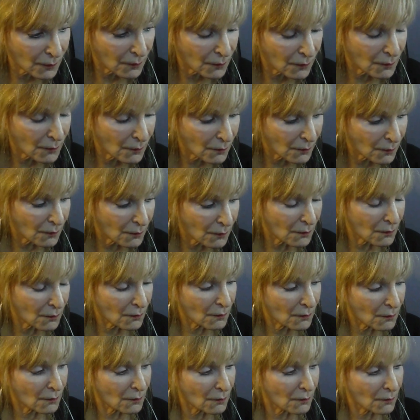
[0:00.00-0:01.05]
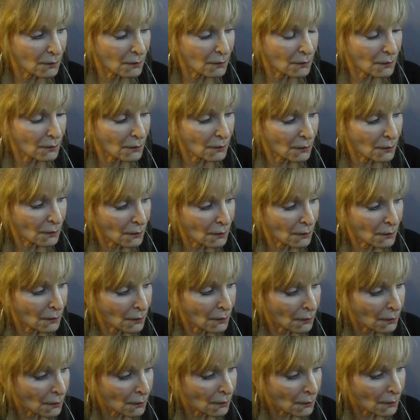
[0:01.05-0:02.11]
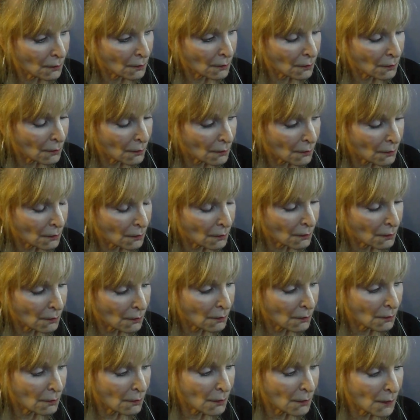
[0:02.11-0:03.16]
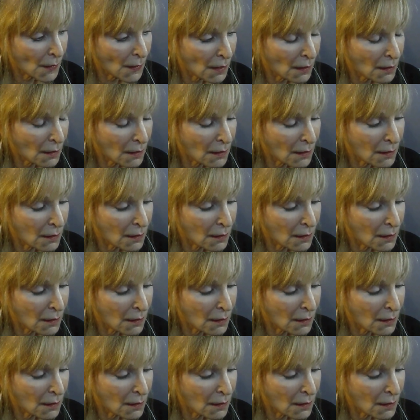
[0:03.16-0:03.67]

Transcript: Nothing is said.